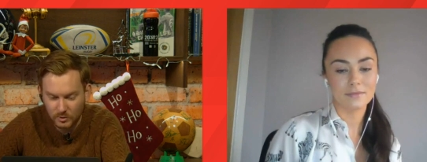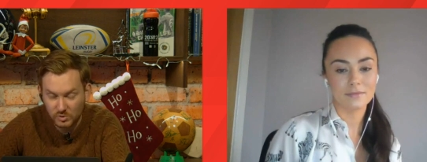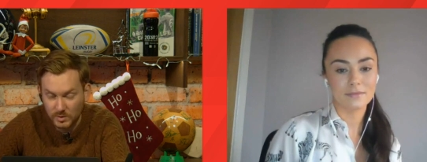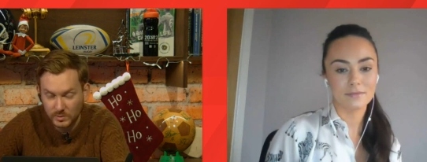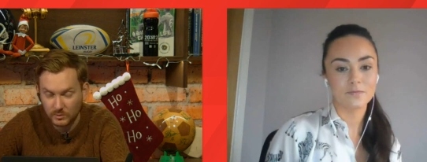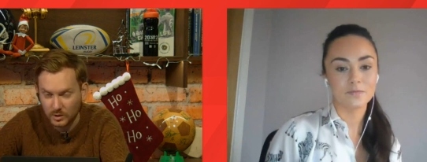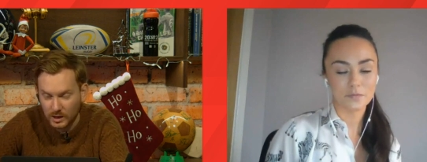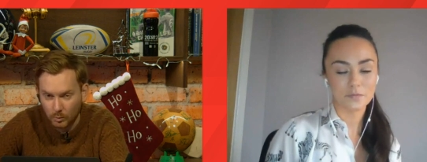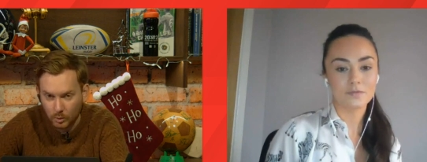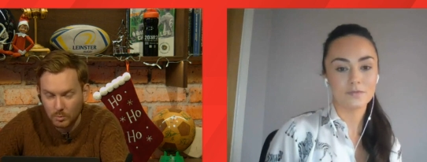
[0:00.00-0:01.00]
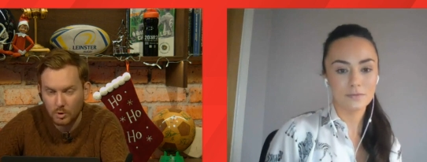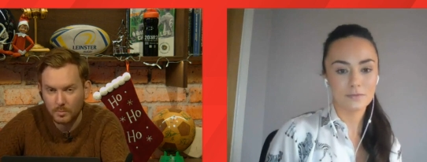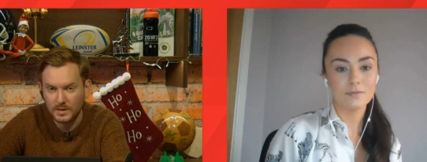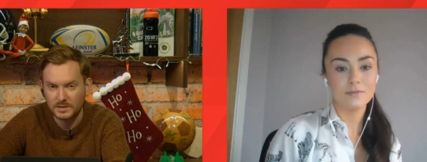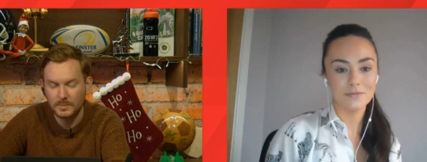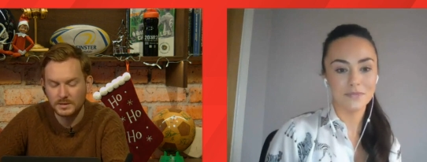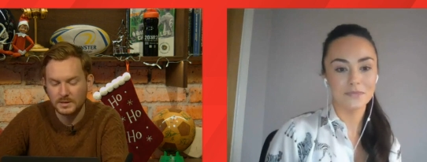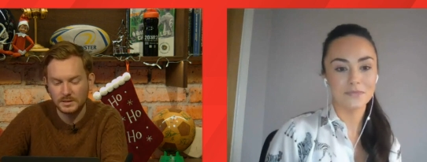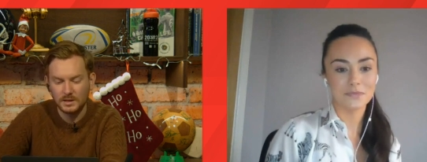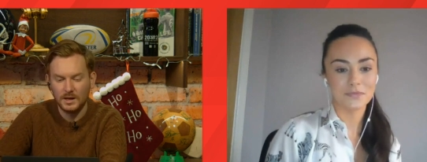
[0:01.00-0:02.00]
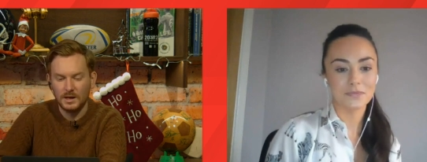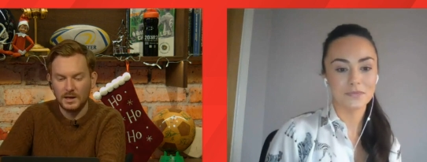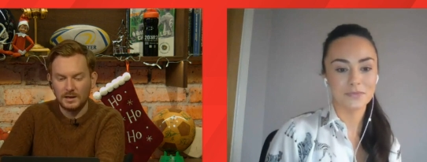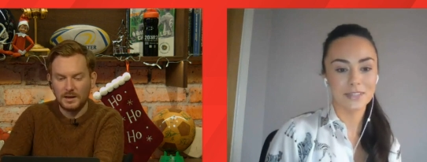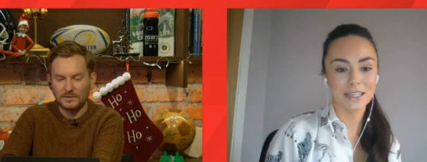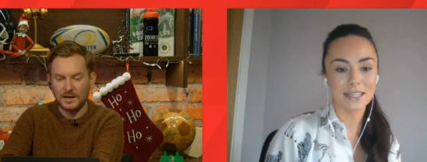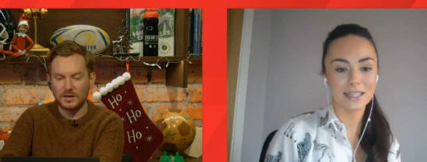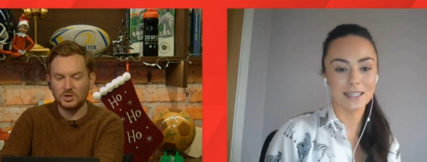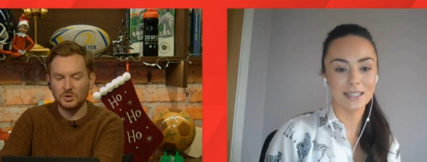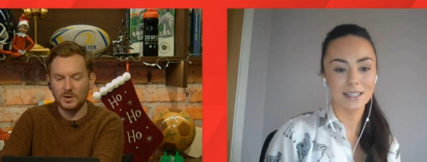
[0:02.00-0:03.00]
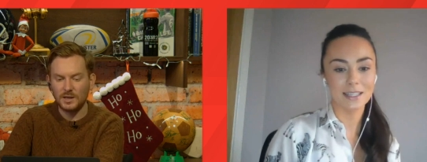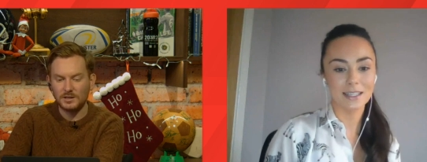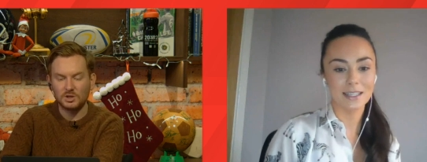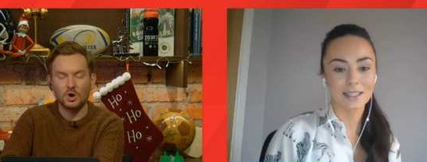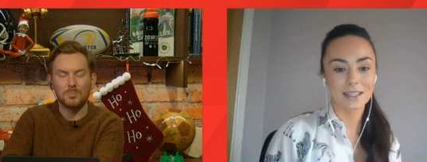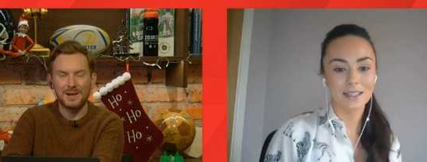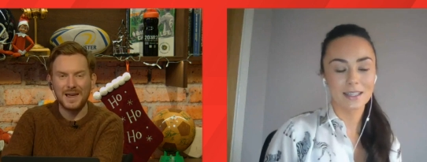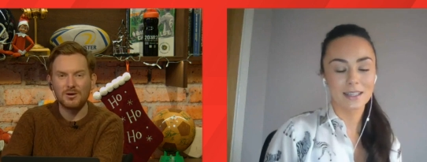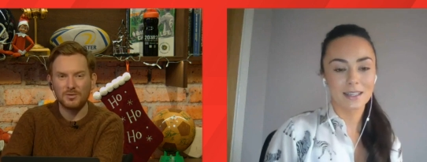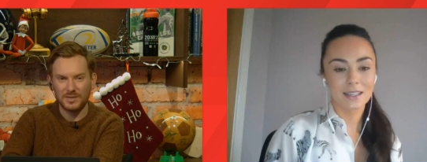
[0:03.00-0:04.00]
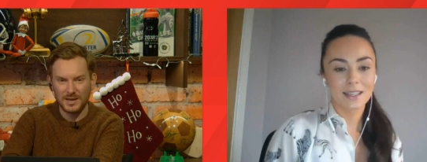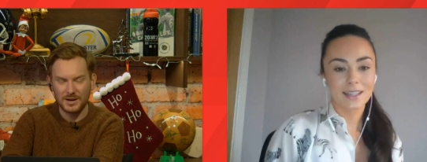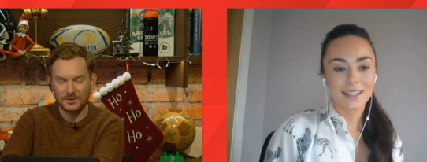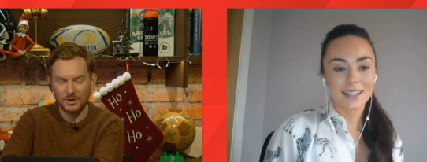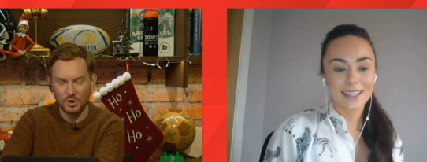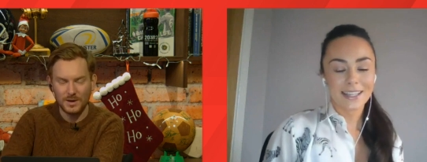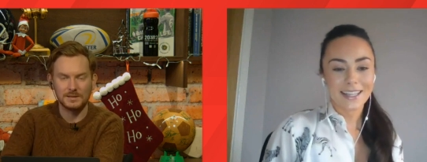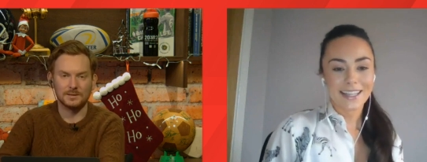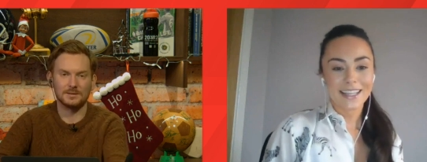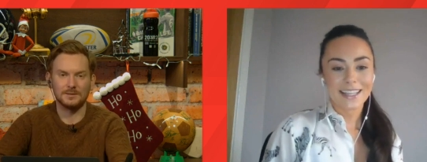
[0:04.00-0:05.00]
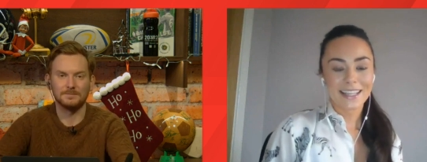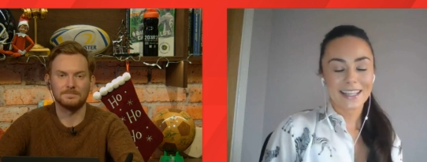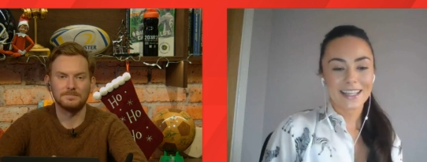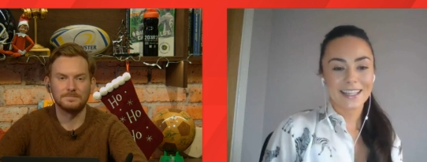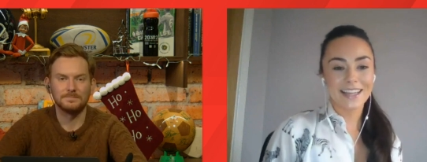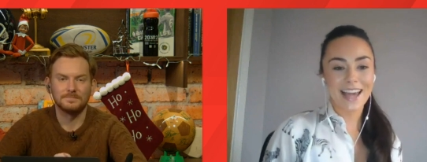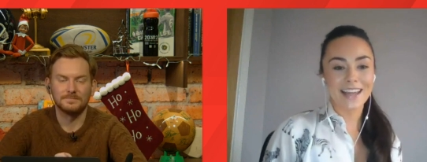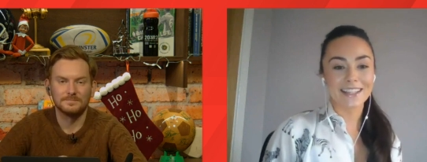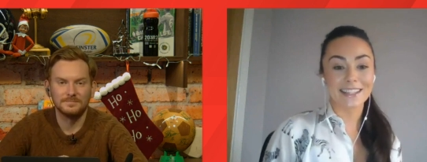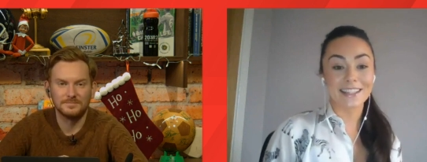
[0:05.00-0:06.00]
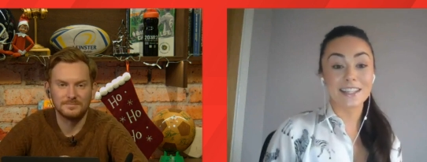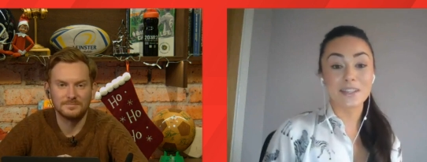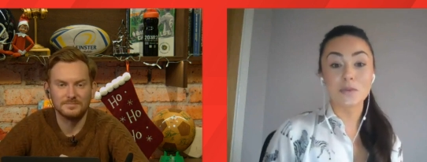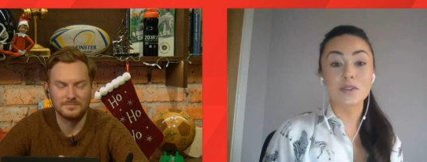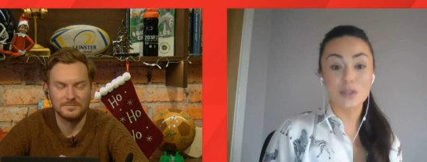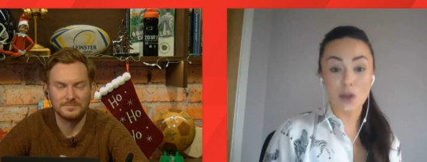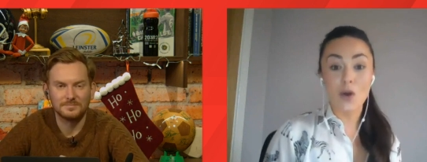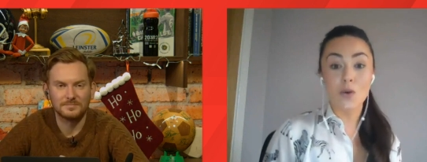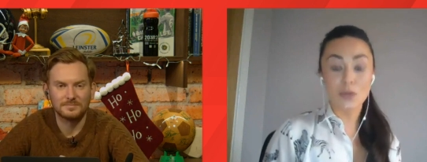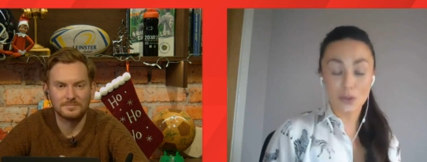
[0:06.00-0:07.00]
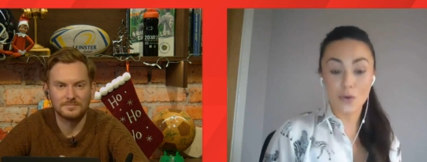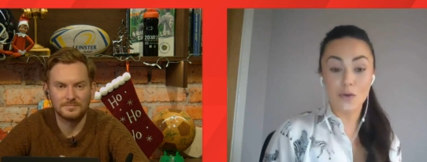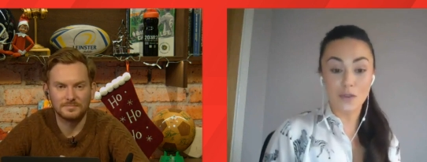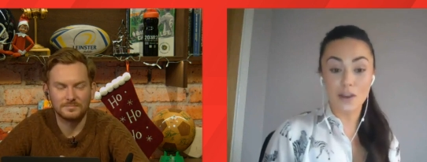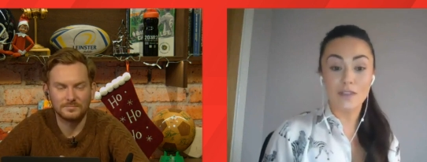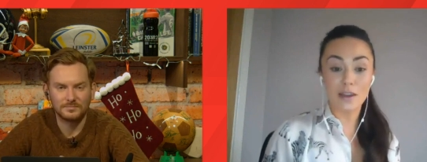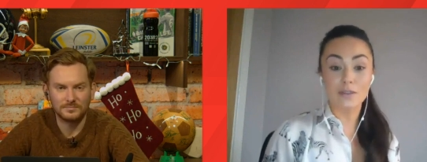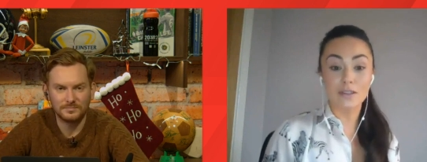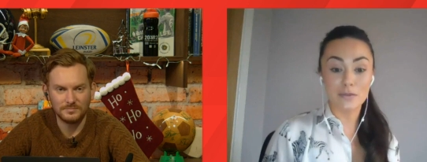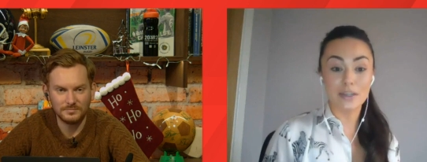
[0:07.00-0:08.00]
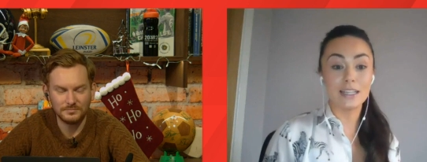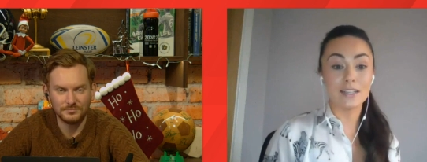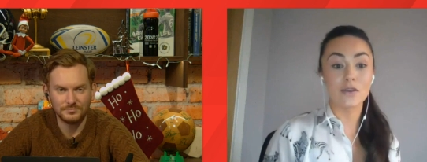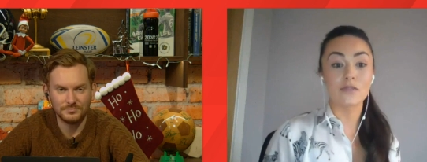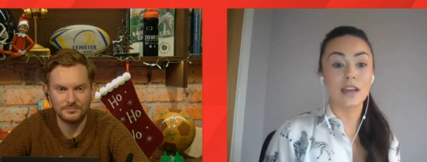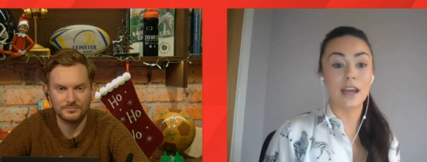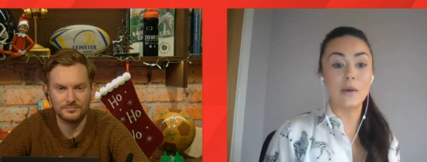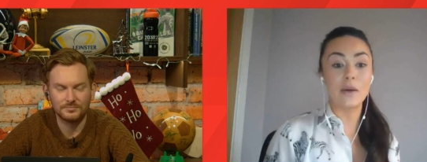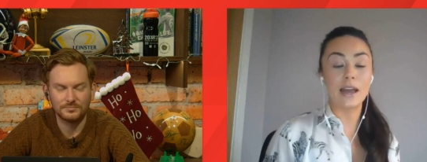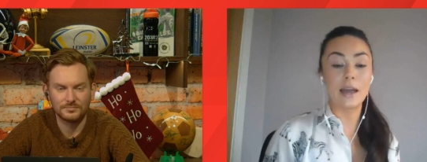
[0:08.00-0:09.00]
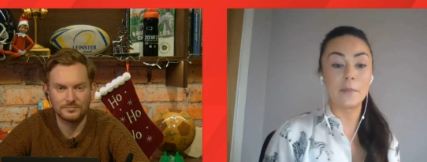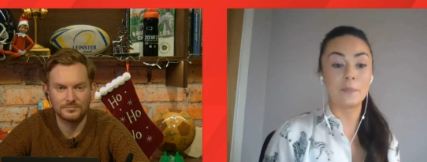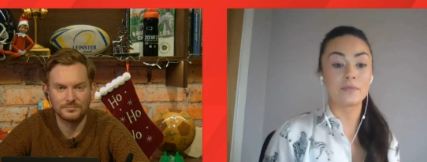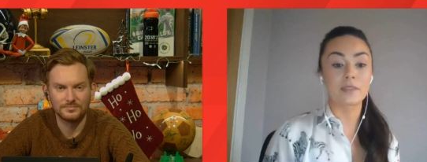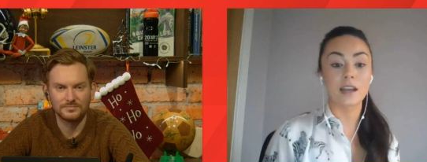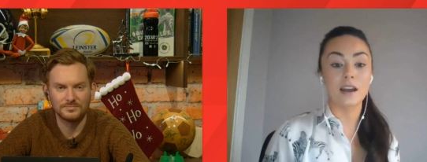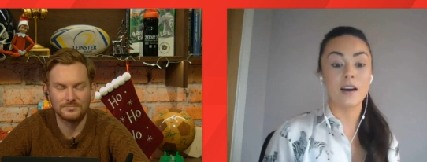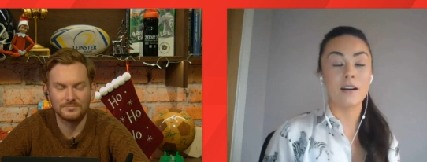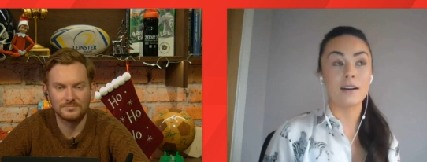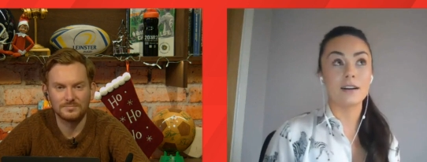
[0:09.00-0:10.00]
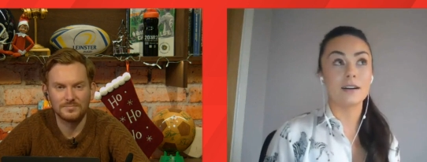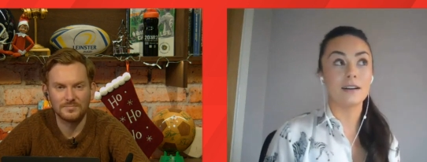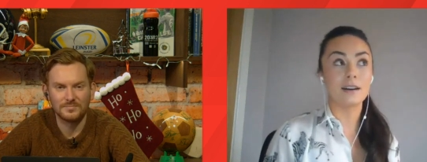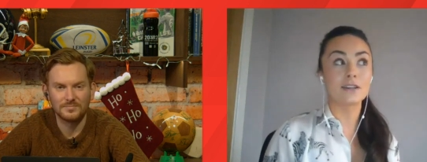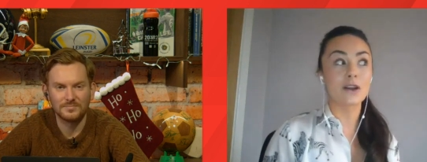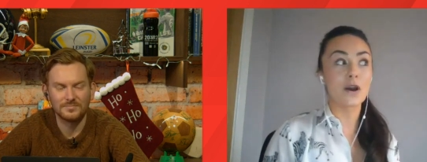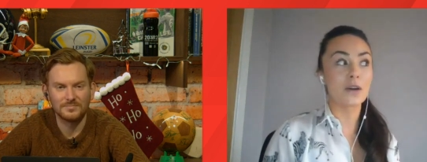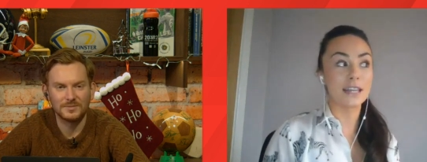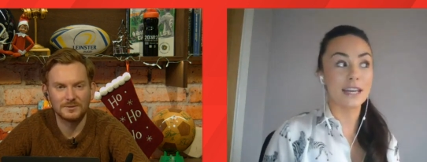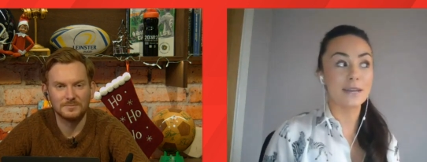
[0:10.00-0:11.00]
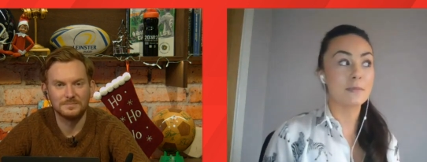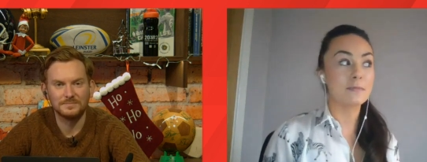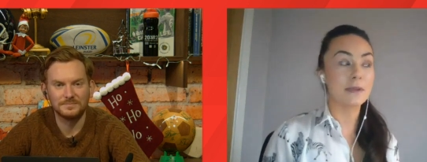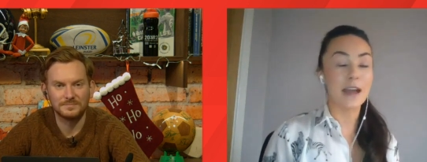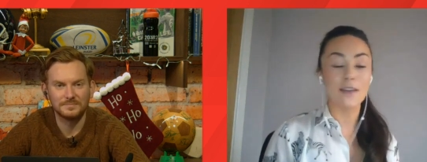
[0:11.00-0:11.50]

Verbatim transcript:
Speaker 1: which means you've only got one more piece of business left to get to. It is your player of the year. Who is it?
Speaker 2: Yes, this was so tough. I found this really tough now. Um, I don't know. I think